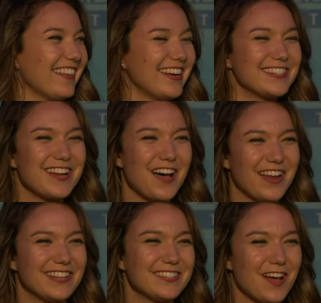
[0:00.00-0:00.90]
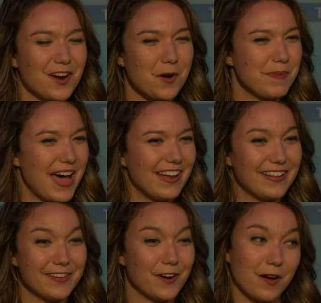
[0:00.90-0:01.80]
that it's not it's not all bad
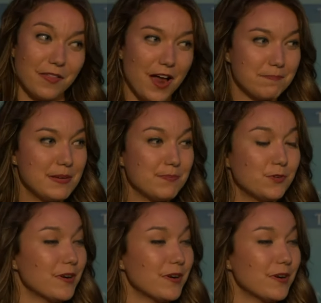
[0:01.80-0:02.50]
and there are a lot of people who